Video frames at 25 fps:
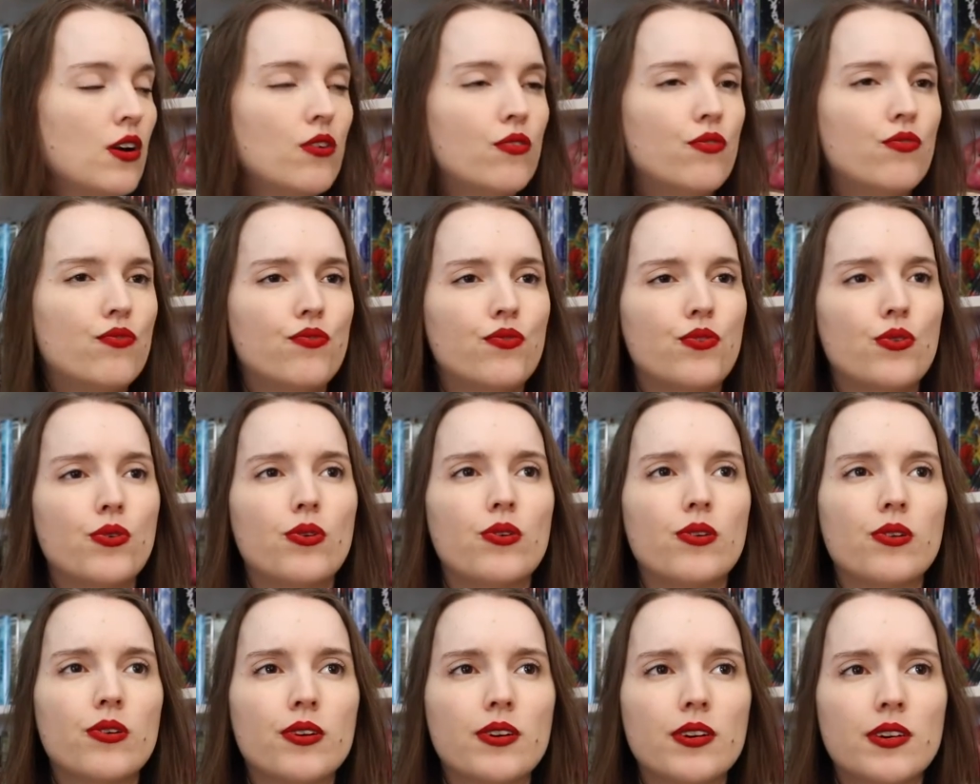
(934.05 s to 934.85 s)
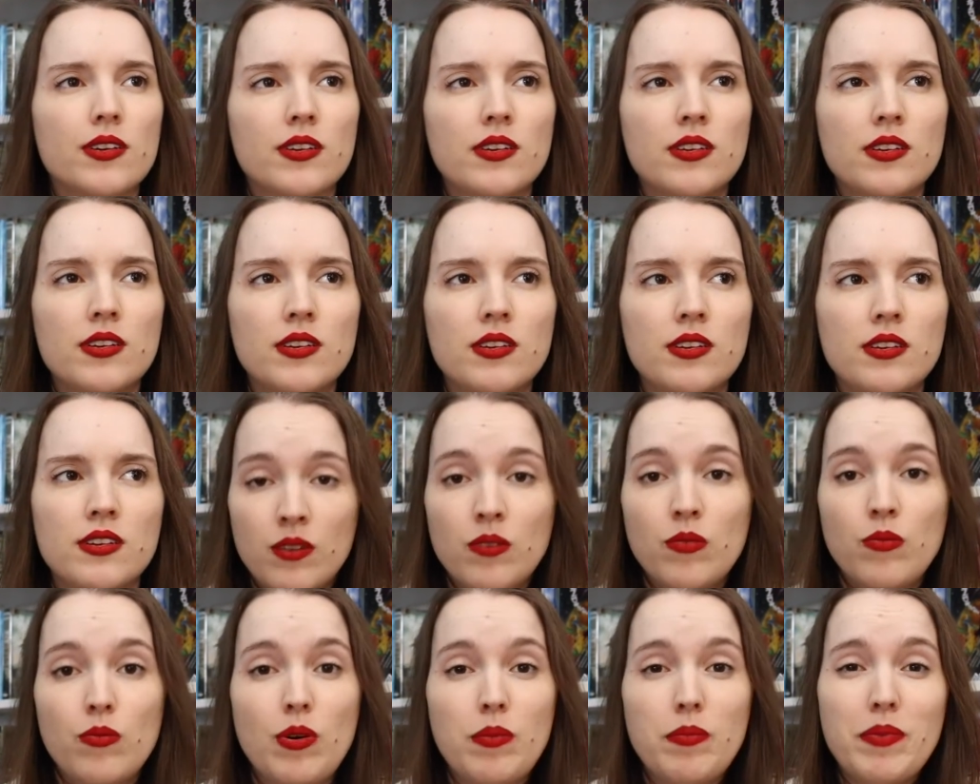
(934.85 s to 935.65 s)
For
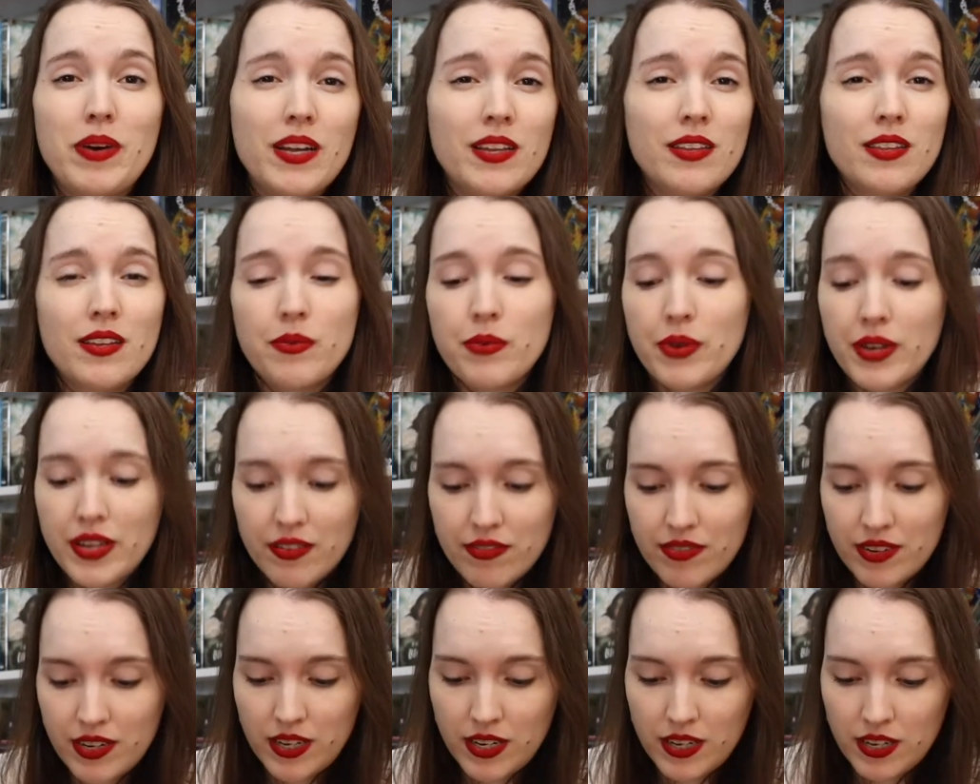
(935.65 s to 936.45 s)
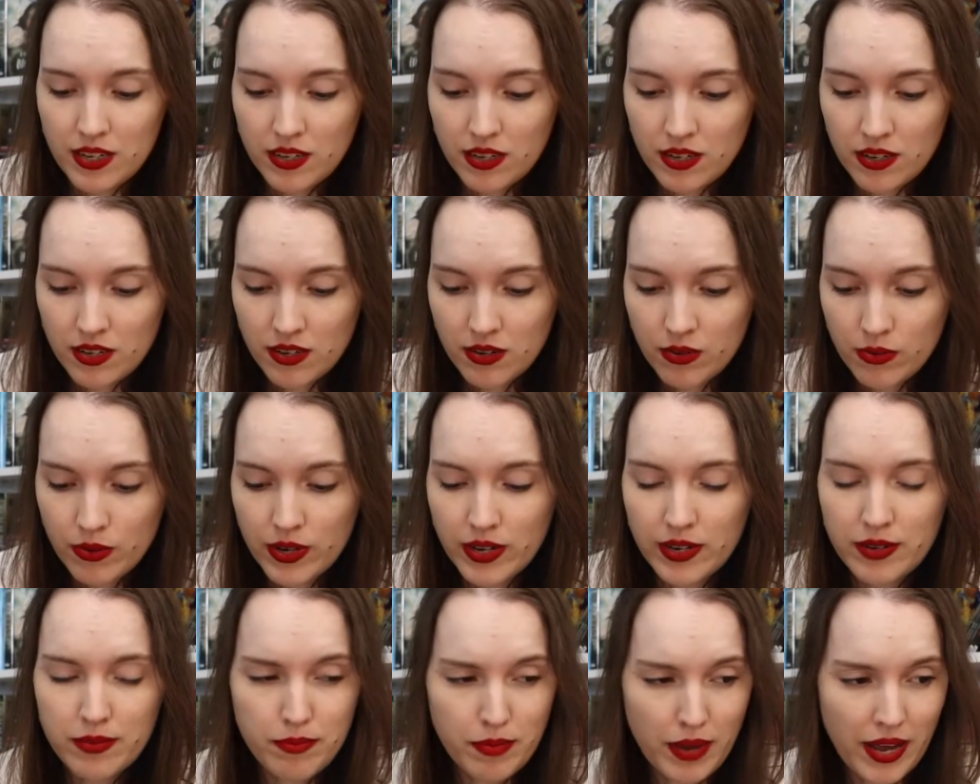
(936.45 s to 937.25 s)
what month are we even in?
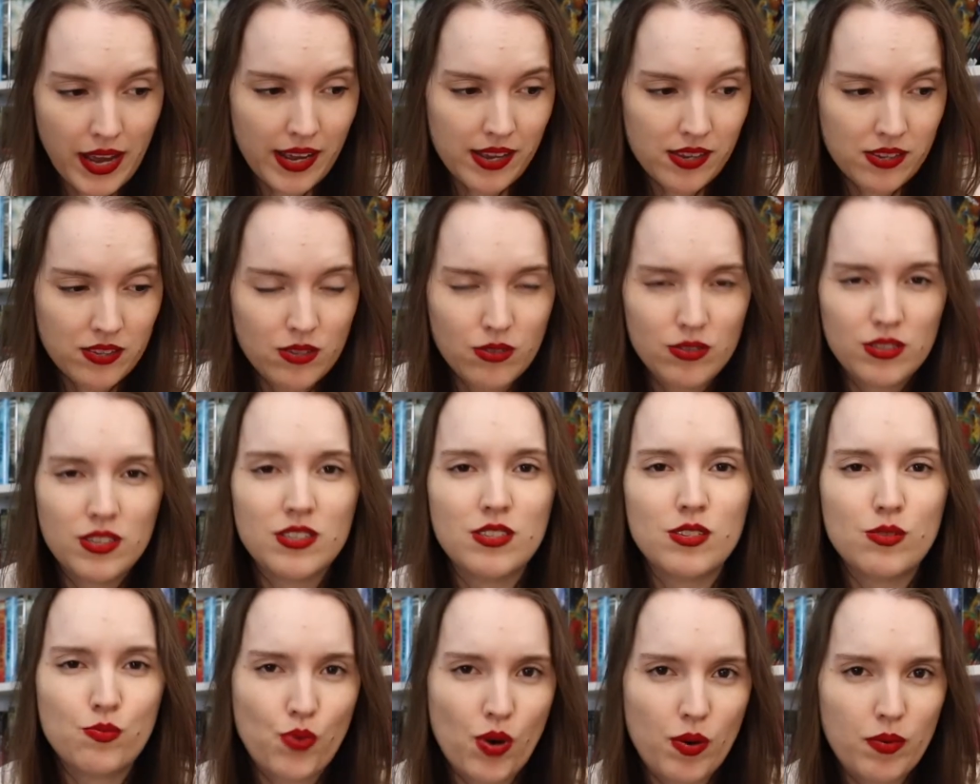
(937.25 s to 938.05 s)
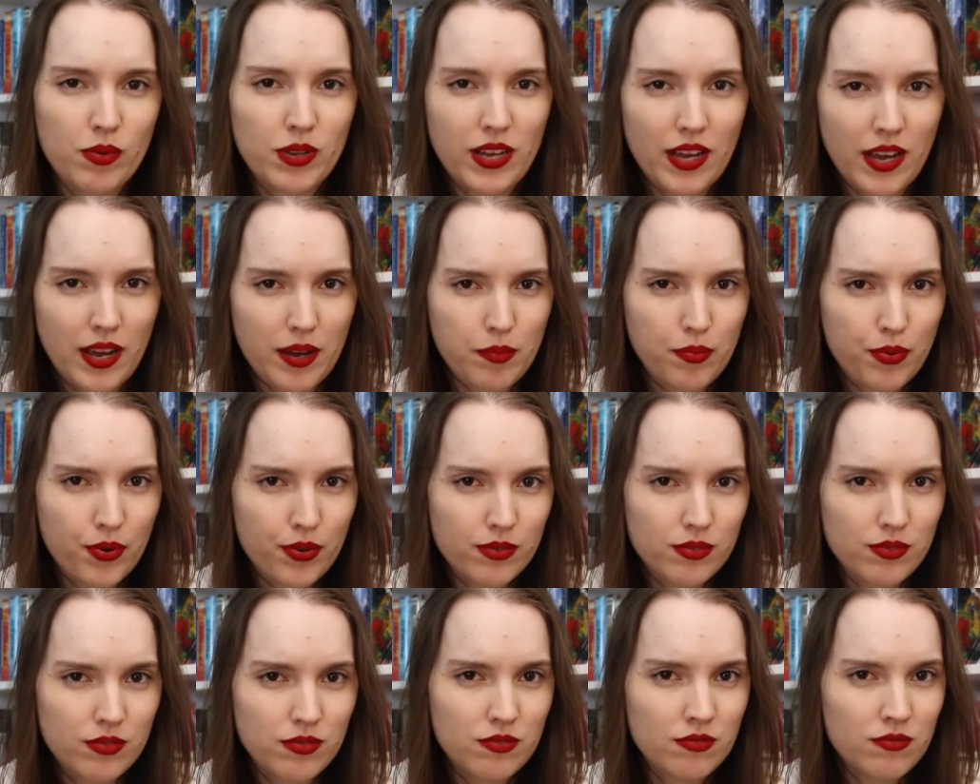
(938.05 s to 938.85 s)
We're in May, so this is probably
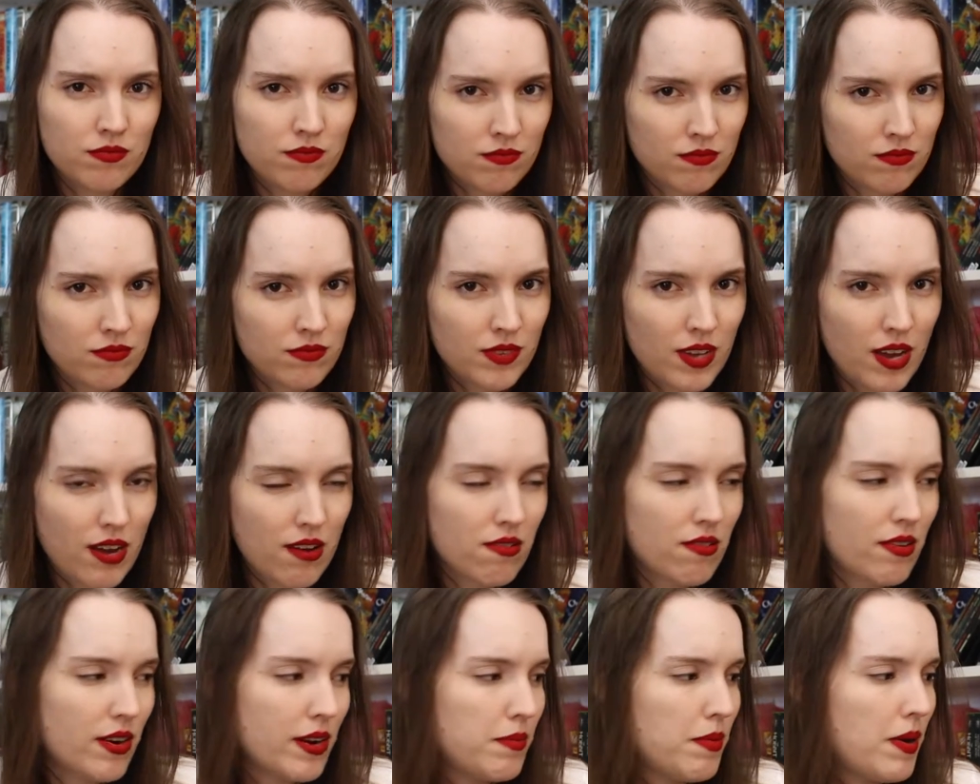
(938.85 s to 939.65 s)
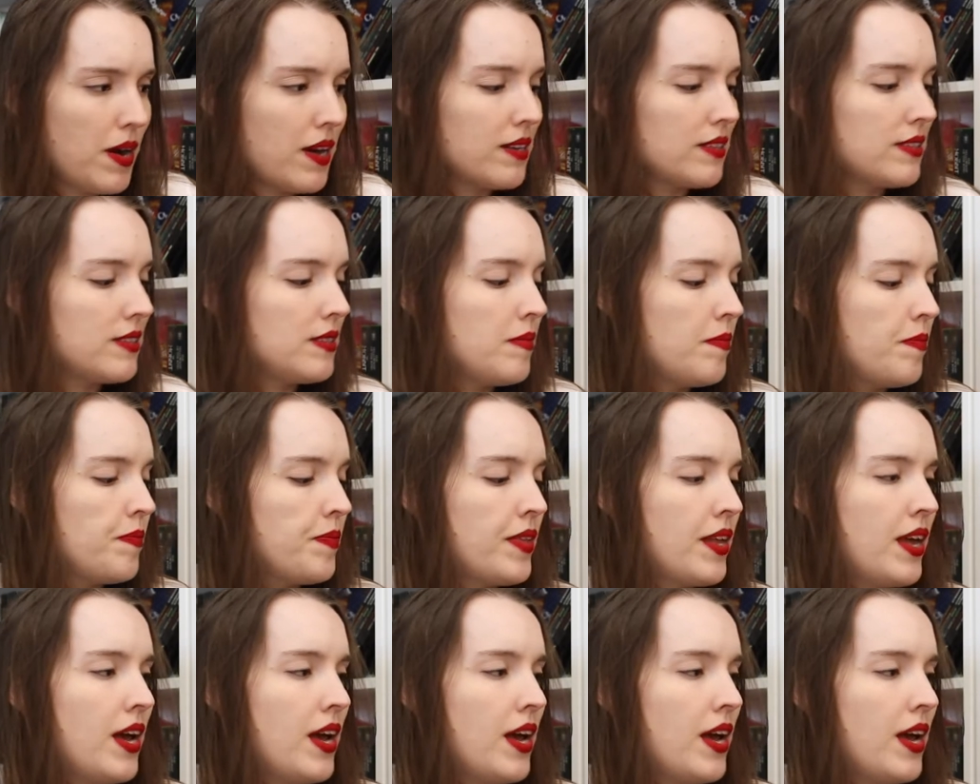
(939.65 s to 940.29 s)
April's Owlcrate box.